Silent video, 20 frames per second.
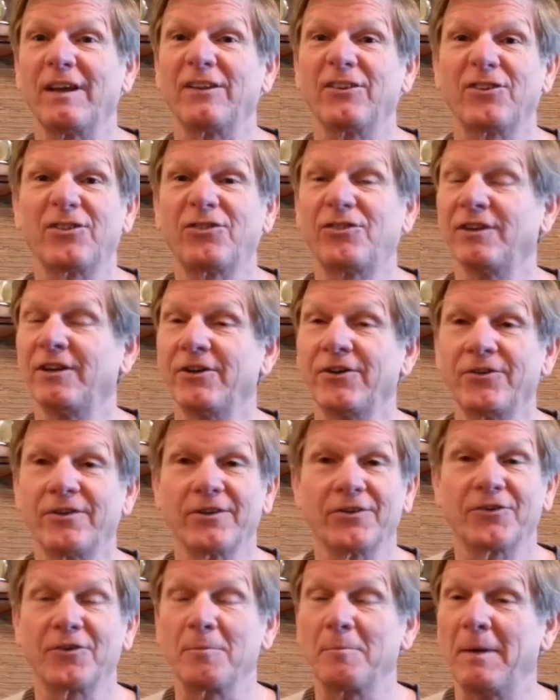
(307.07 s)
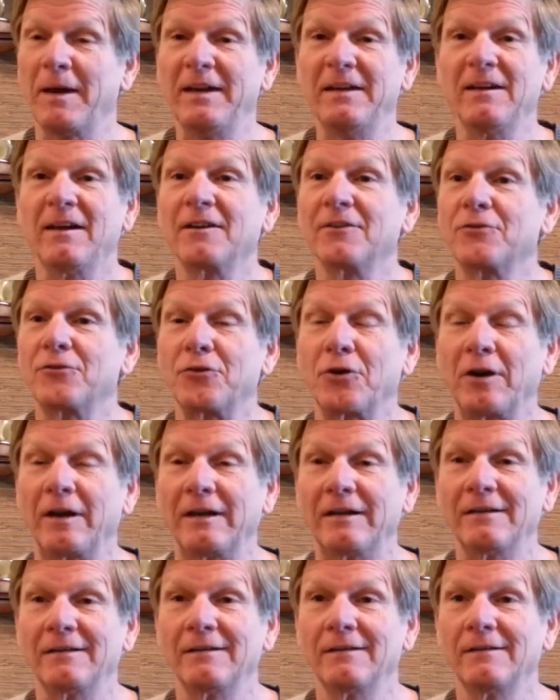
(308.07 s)
as seared as the main
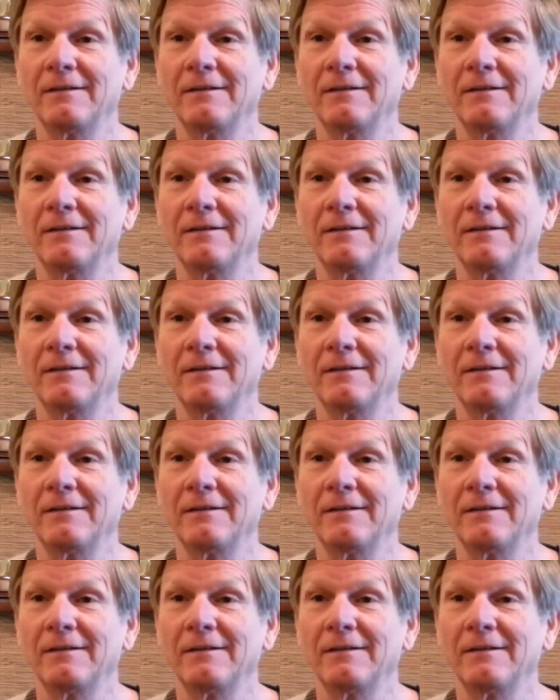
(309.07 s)
entree,